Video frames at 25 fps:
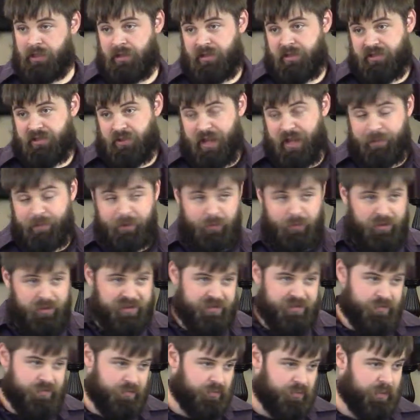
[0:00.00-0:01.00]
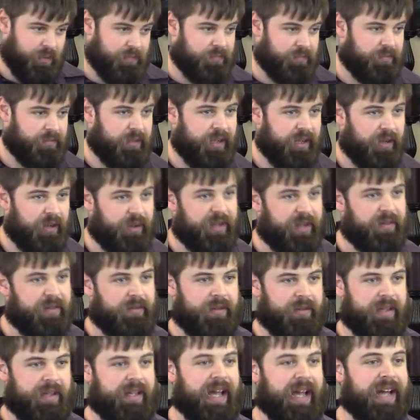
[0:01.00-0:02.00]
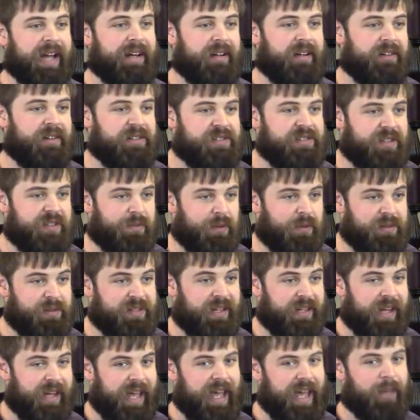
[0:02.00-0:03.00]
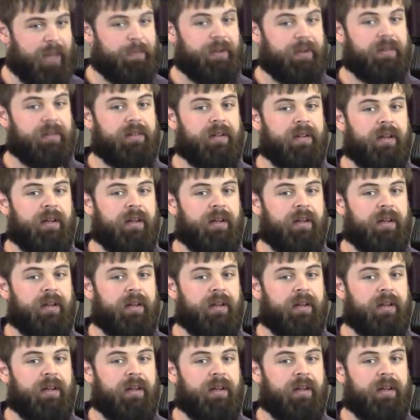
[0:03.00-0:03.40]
So Abram was, you know, he, he kind of understood what was going to happen